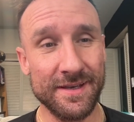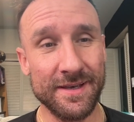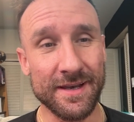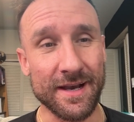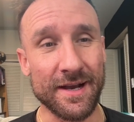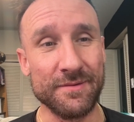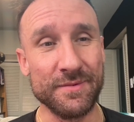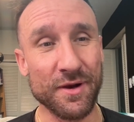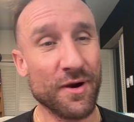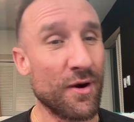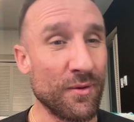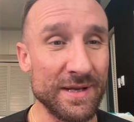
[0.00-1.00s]
you're
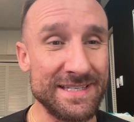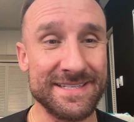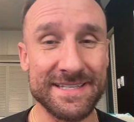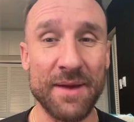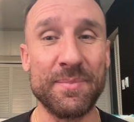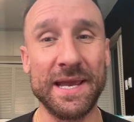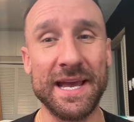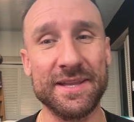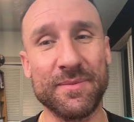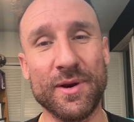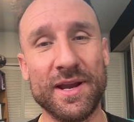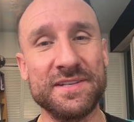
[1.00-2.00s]
always stepping on the
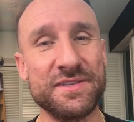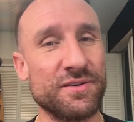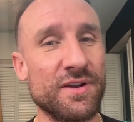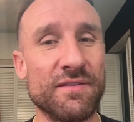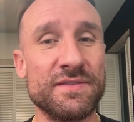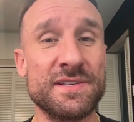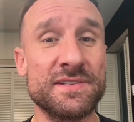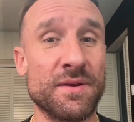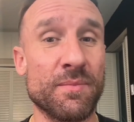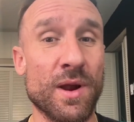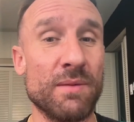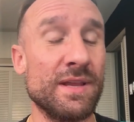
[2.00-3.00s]
brakes, your nervous system
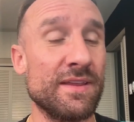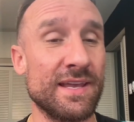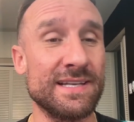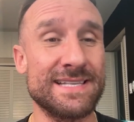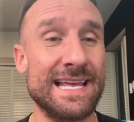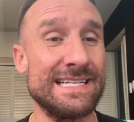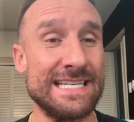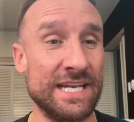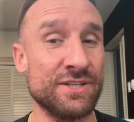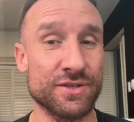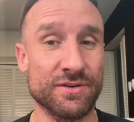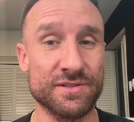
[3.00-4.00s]
probably thinks that
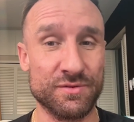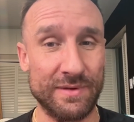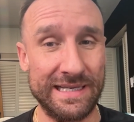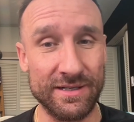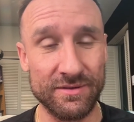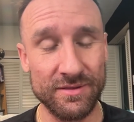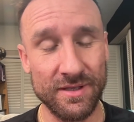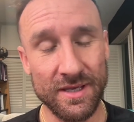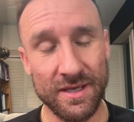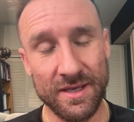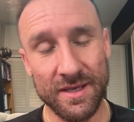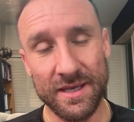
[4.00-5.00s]
danger is real,
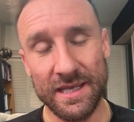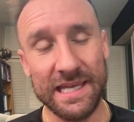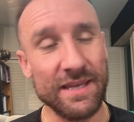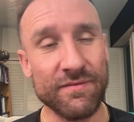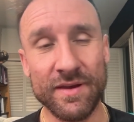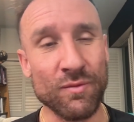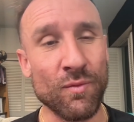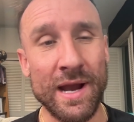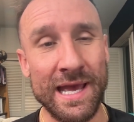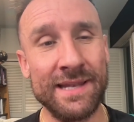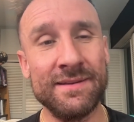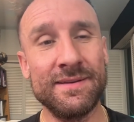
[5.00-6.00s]
even
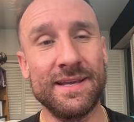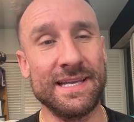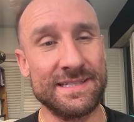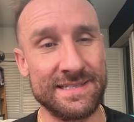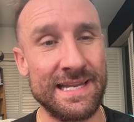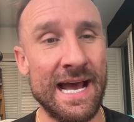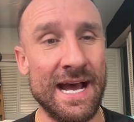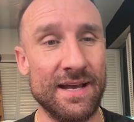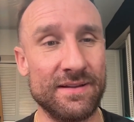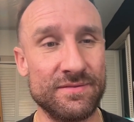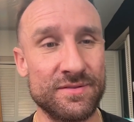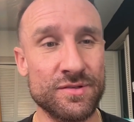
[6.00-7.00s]
when it's not.
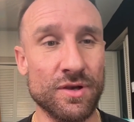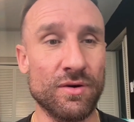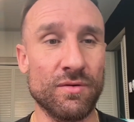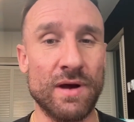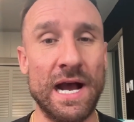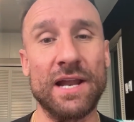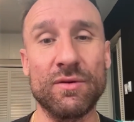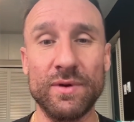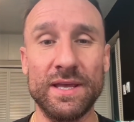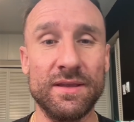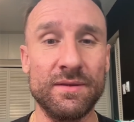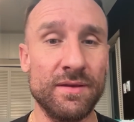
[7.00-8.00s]
So, how do
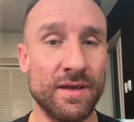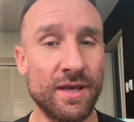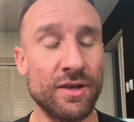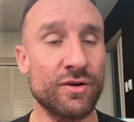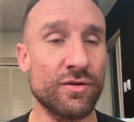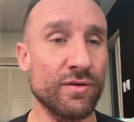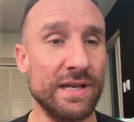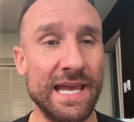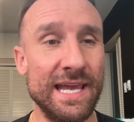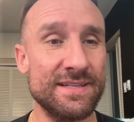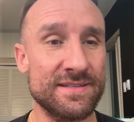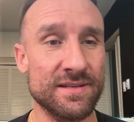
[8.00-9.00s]
we
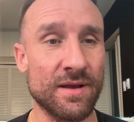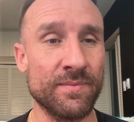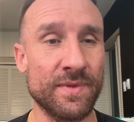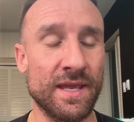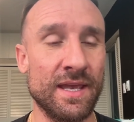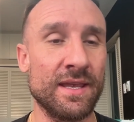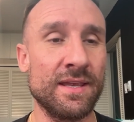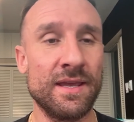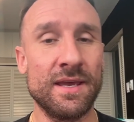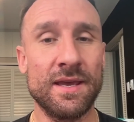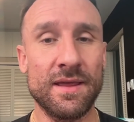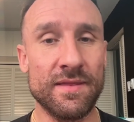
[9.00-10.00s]
create something
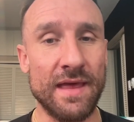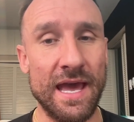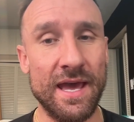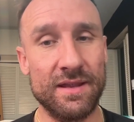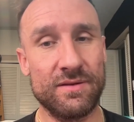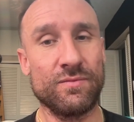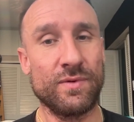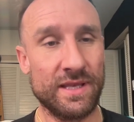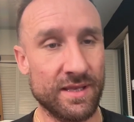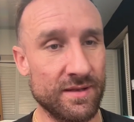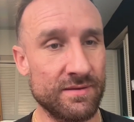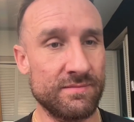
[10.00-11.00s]
that we
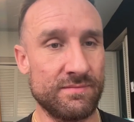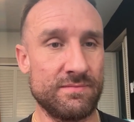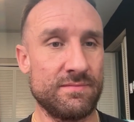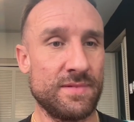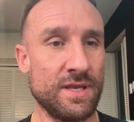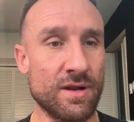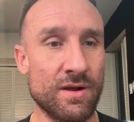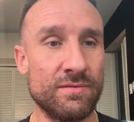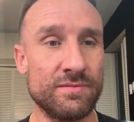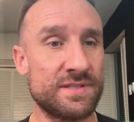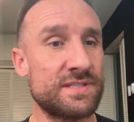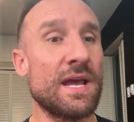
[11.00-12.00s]
can,
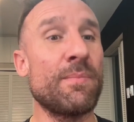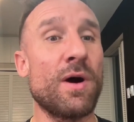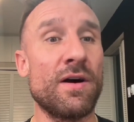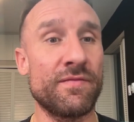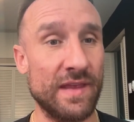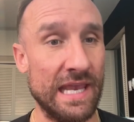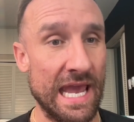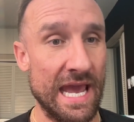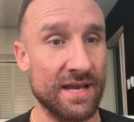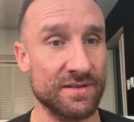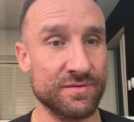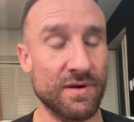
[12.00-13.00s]
step off the
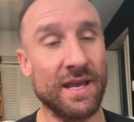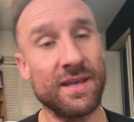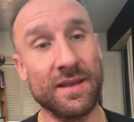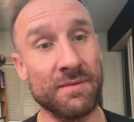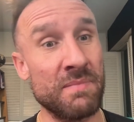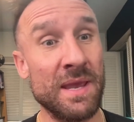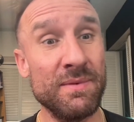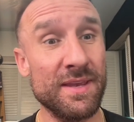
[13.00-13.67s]
gas, right? And maybe